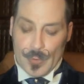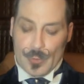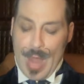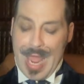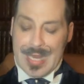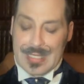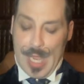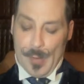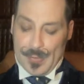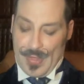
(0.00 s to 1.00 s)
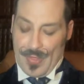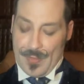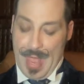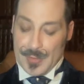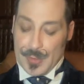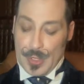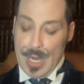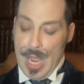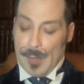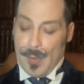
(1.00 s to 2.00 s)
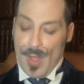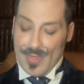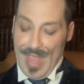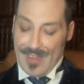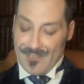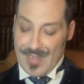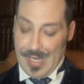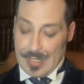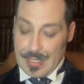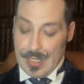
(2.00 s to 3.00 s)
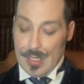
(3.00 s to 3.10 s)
Rise up, said the master, upon thy feet.